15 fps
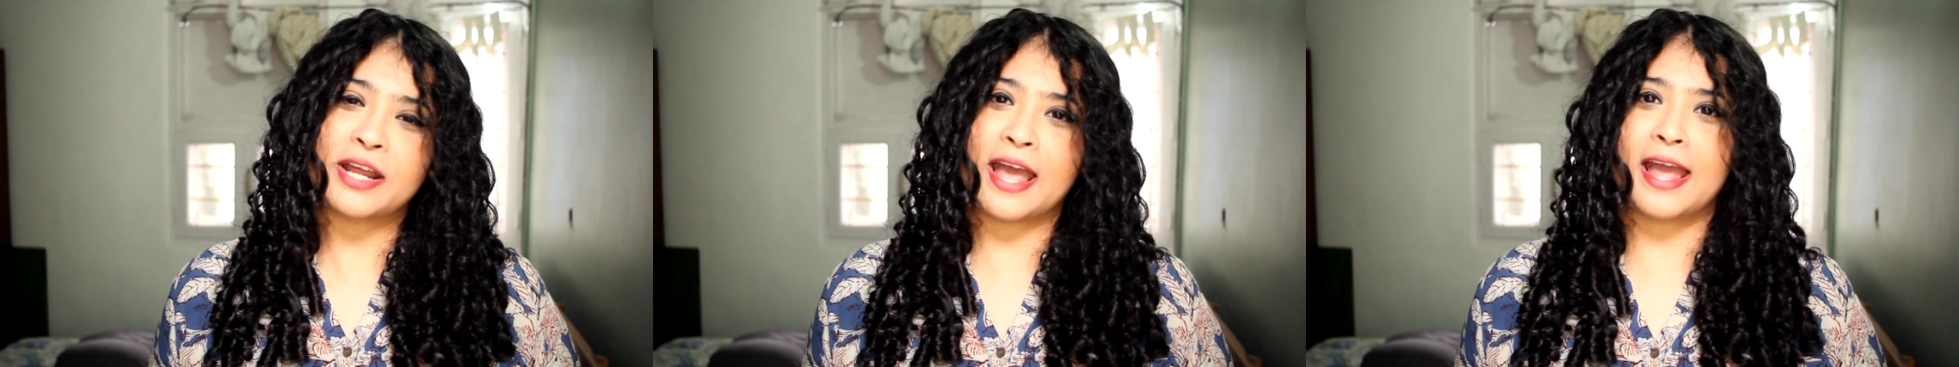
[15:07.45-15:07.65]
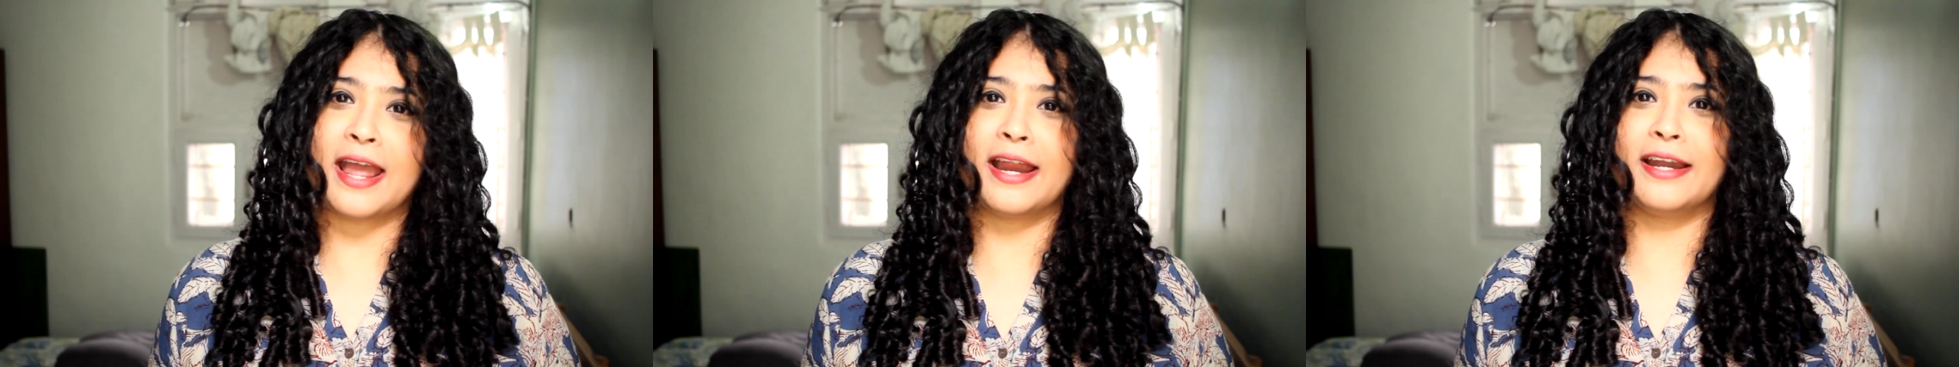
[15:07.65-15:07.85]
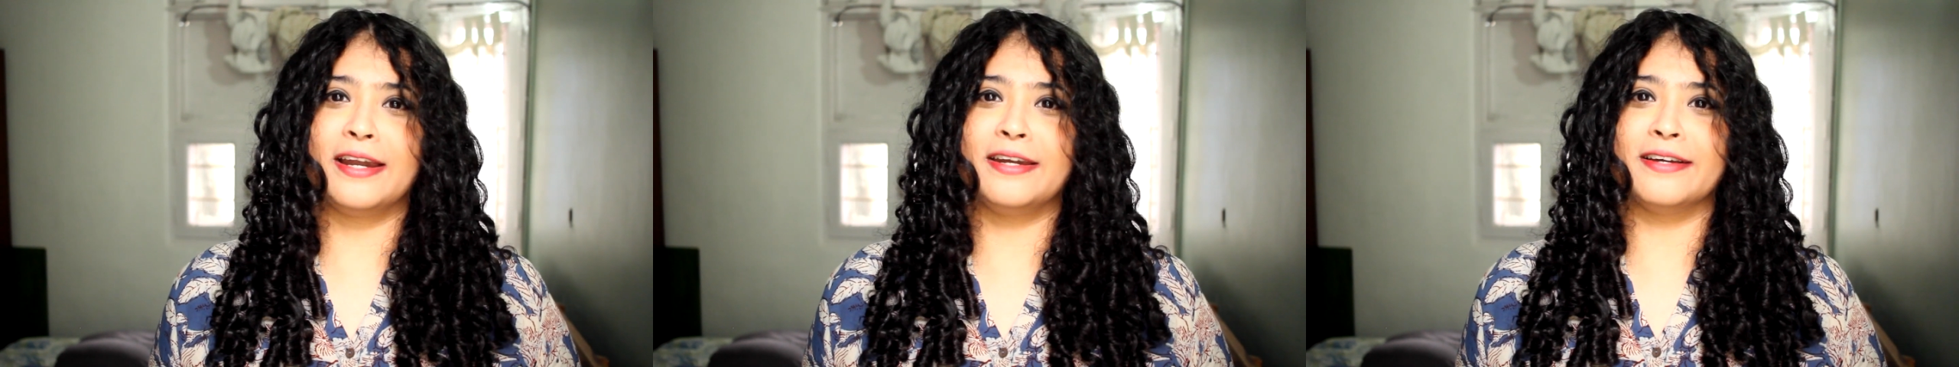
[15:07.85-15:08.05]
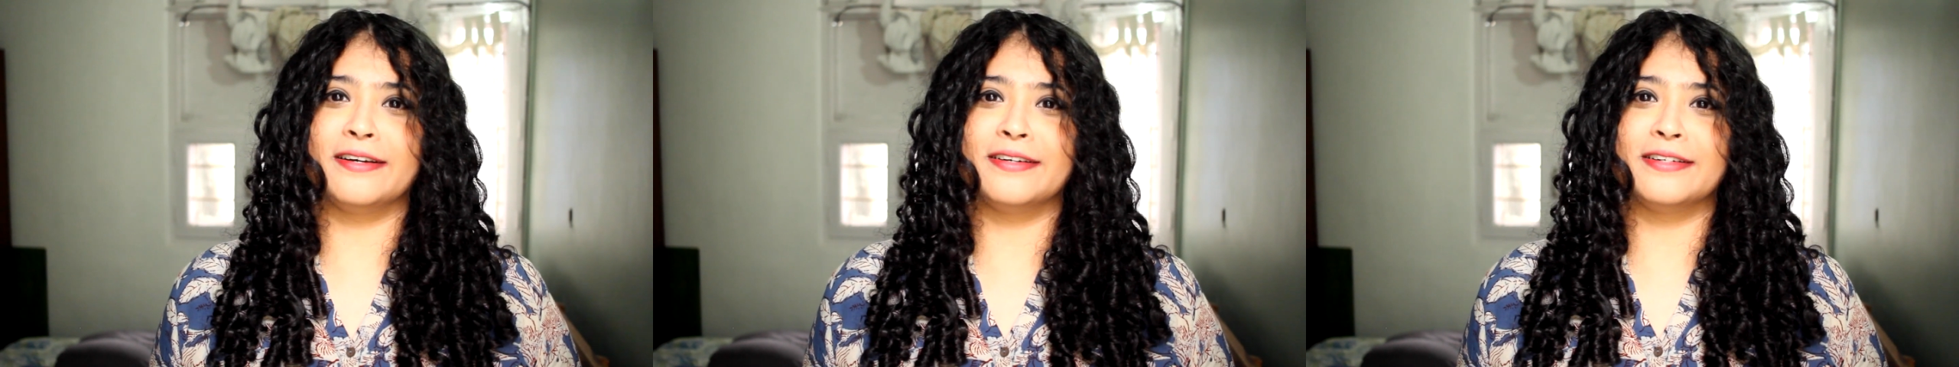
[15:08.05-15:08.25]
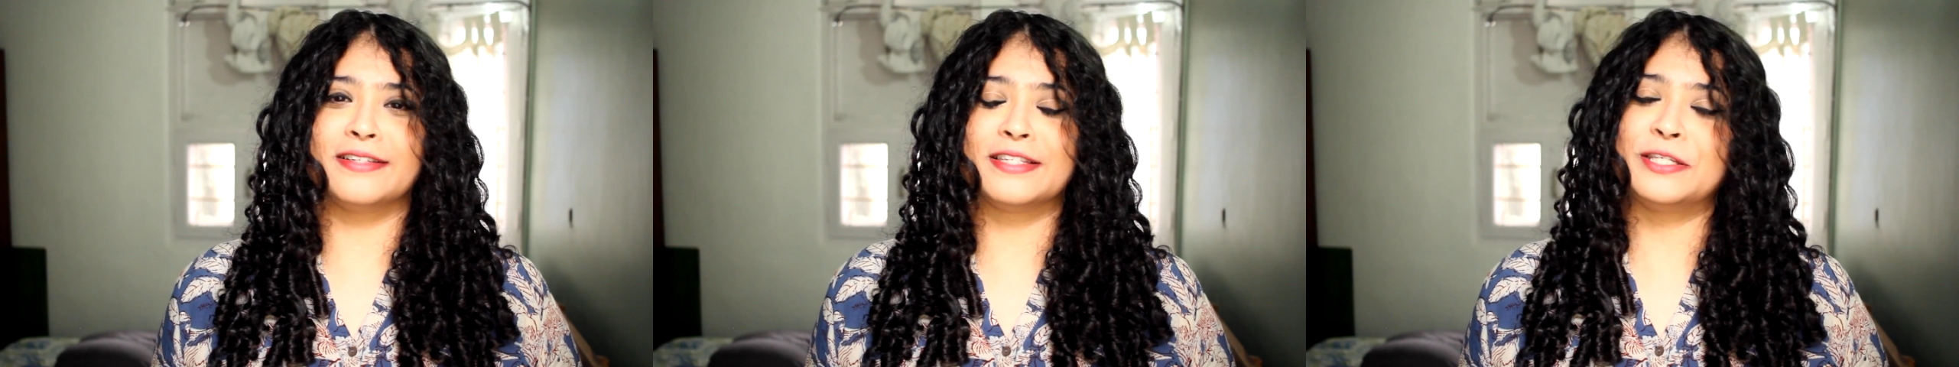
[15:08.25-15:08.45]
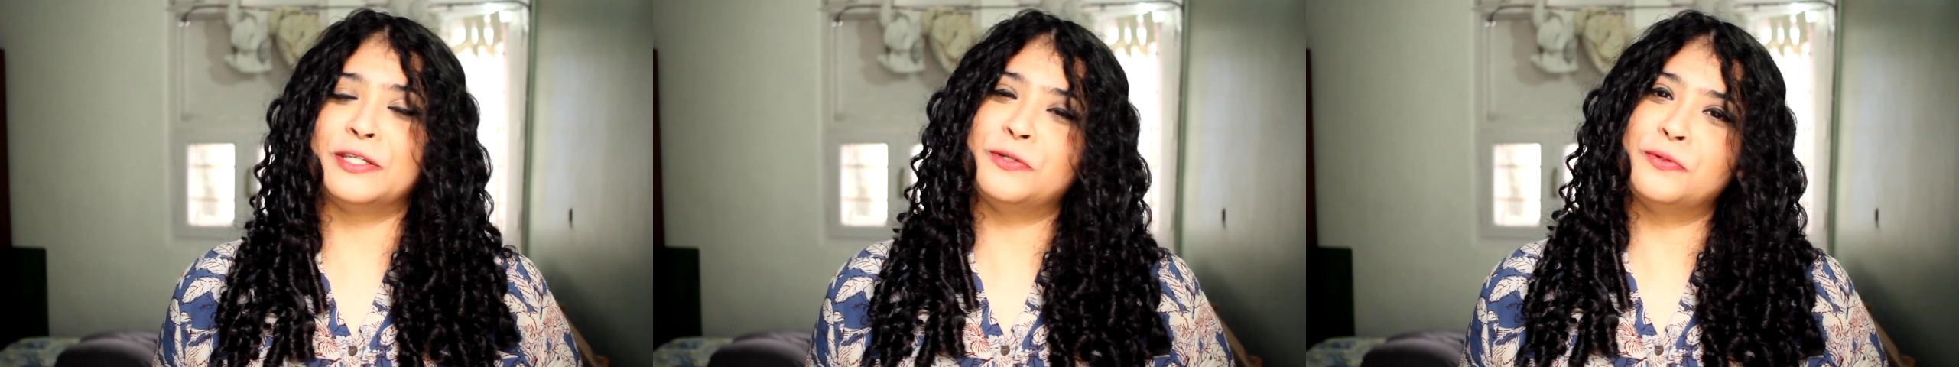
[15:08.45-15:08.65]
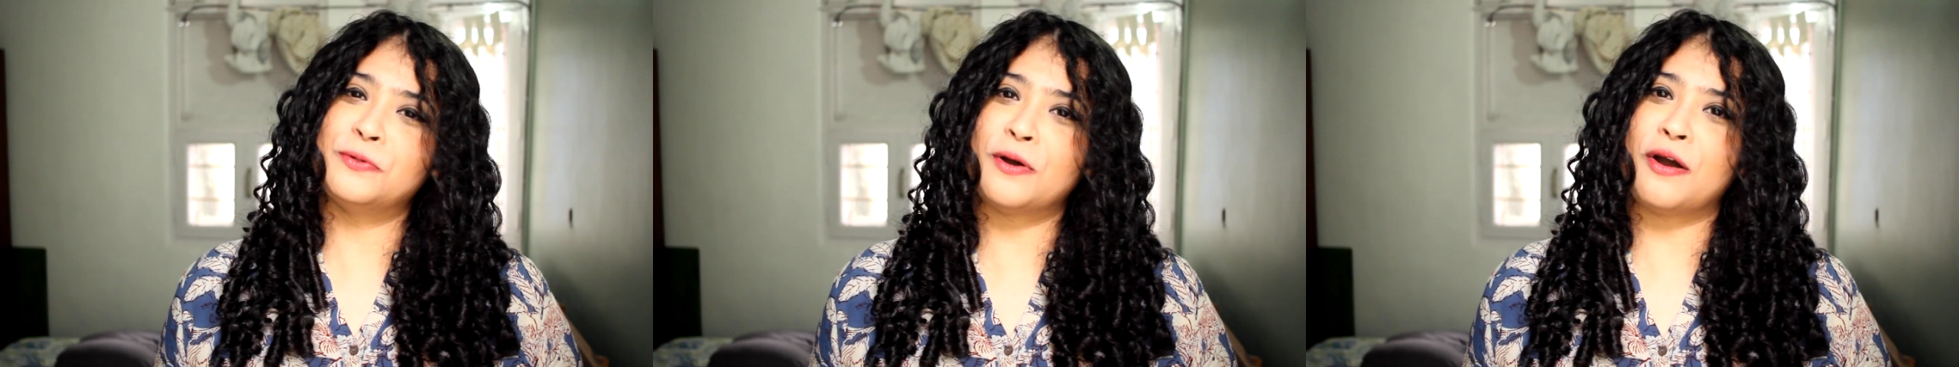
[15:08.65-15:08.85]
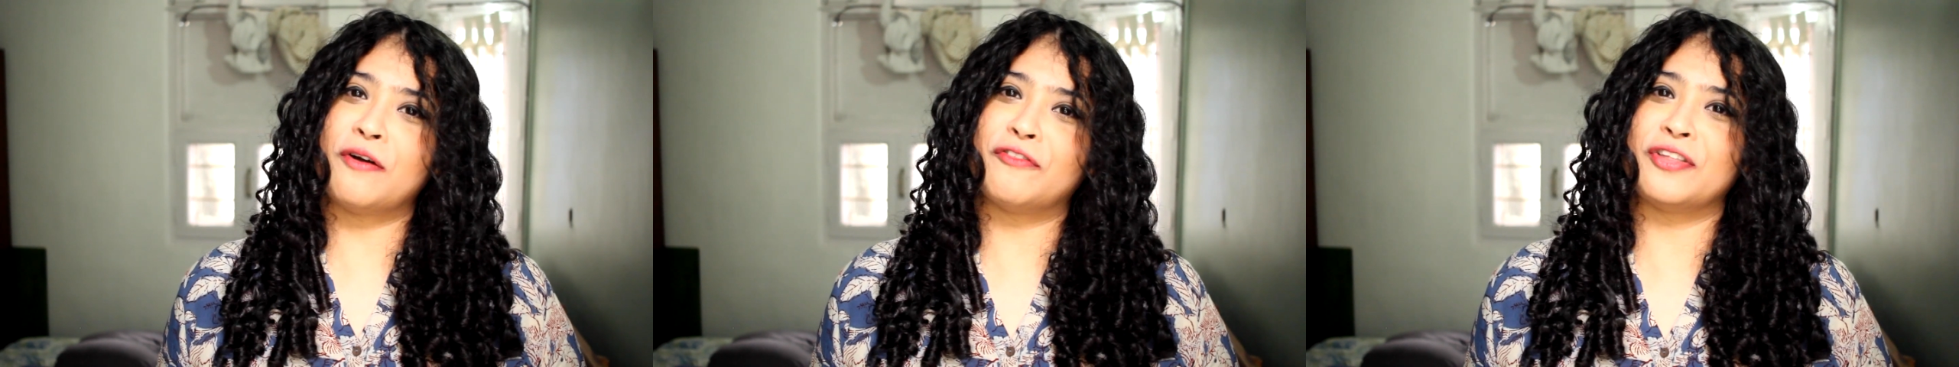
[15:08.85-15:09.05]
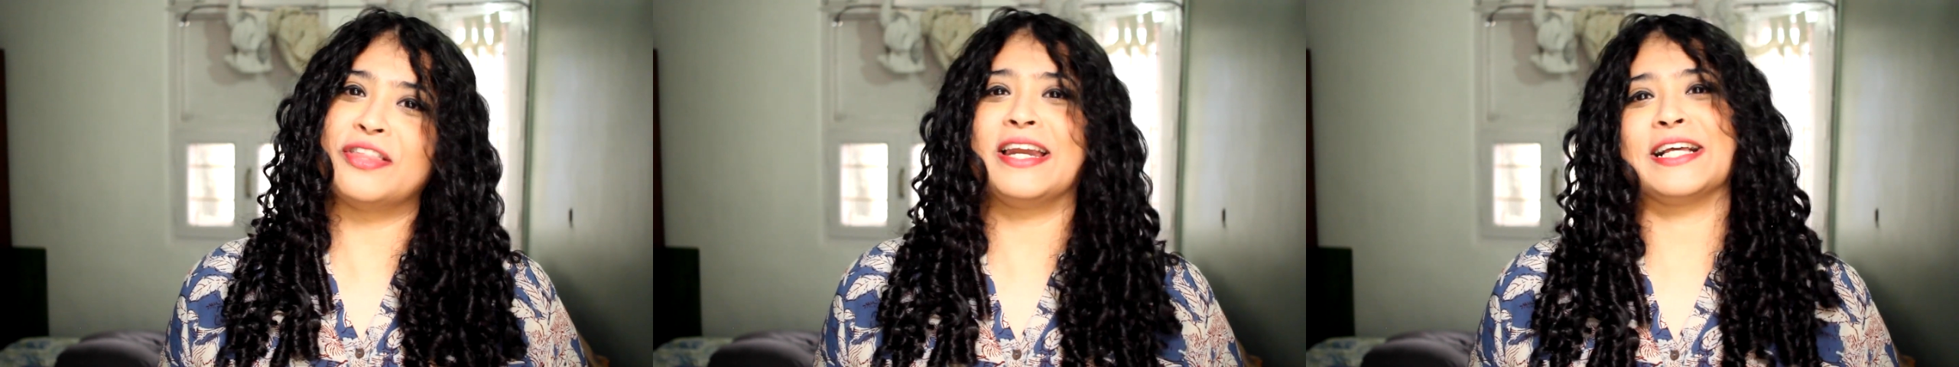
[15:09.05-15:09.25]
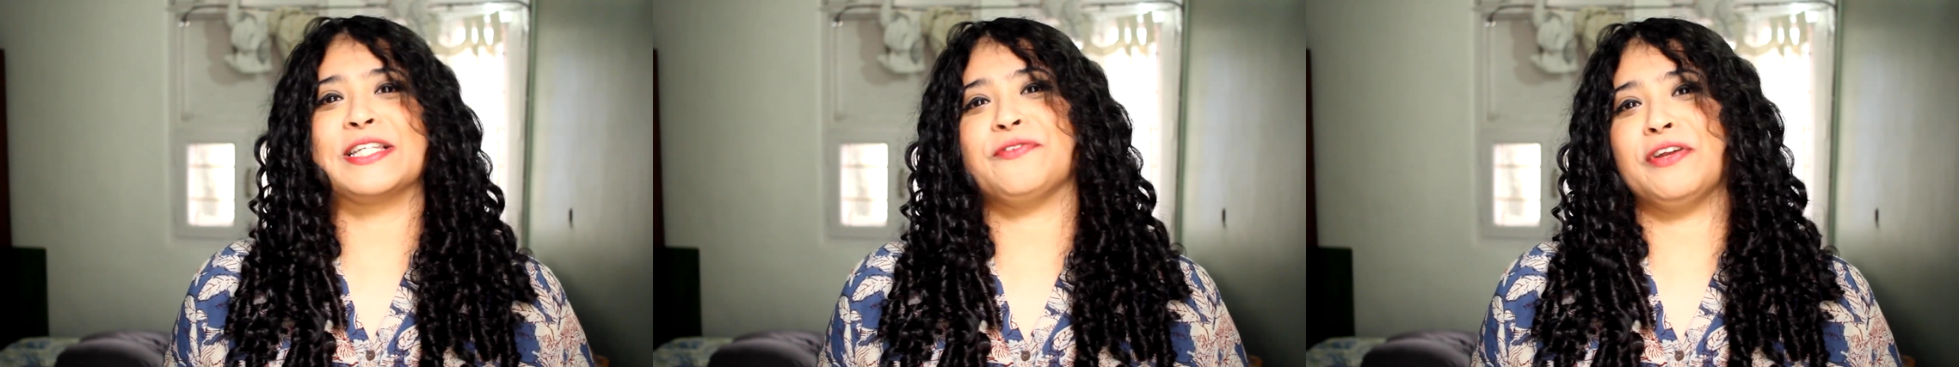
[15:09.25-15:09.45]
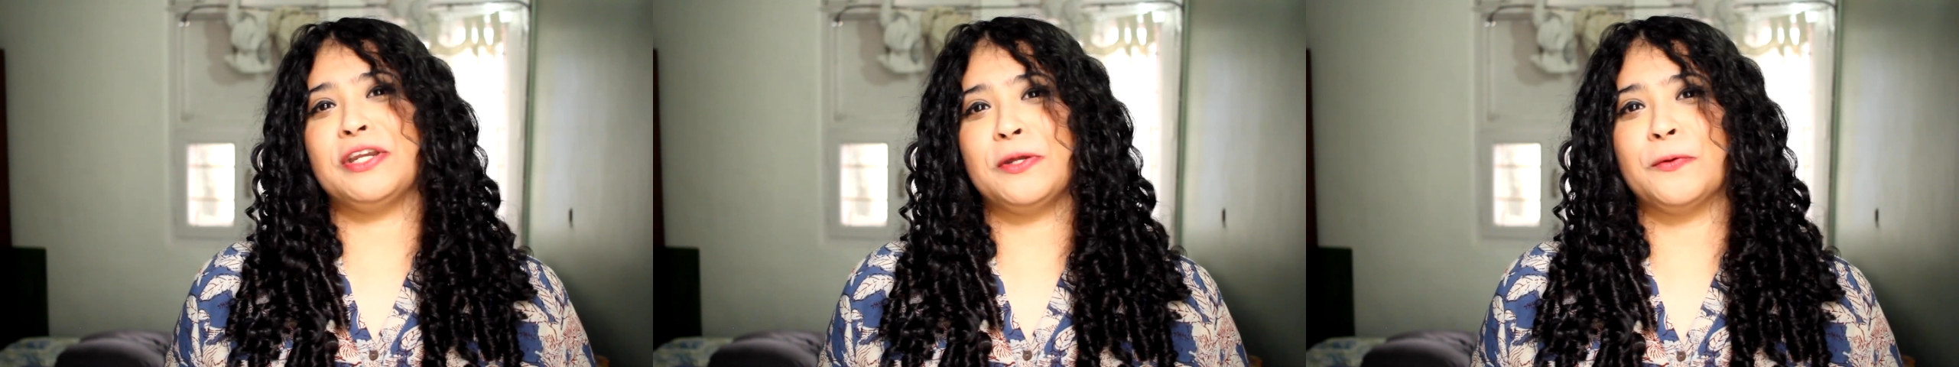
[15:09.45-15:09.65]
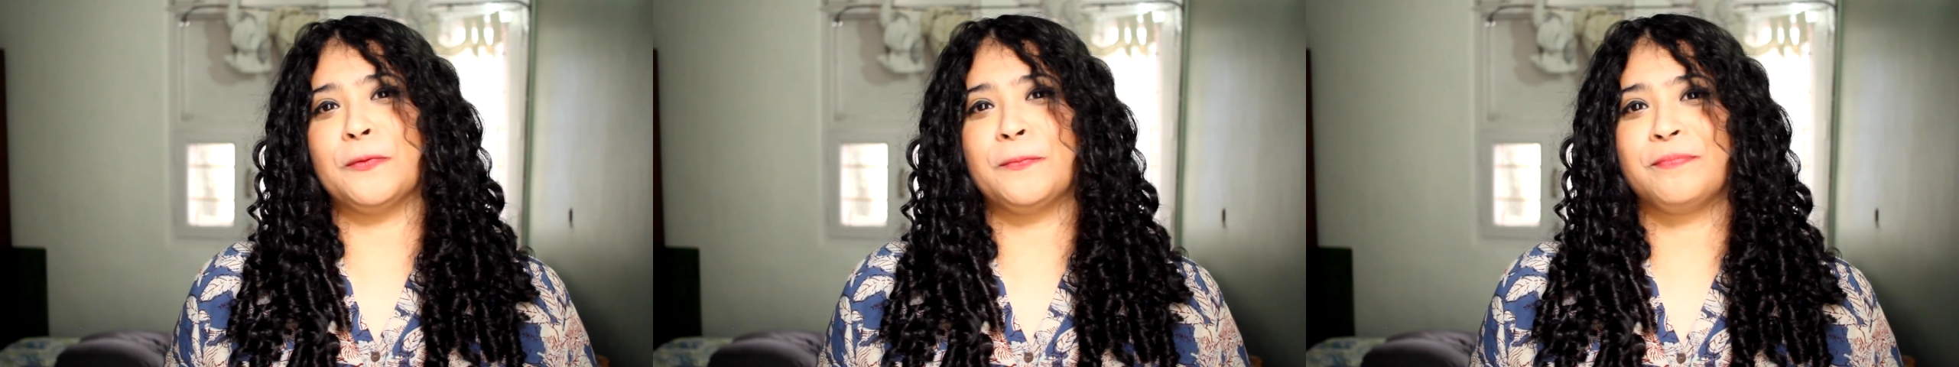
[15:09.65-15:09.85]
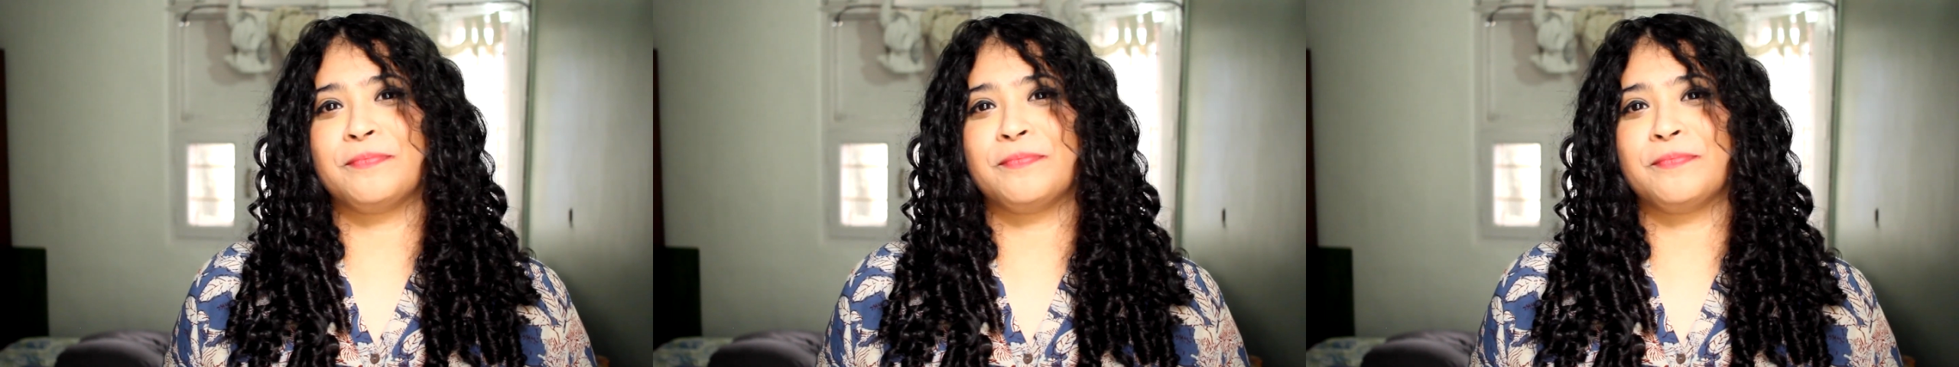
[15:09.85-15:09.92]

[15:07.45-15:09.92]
and see you for the next video.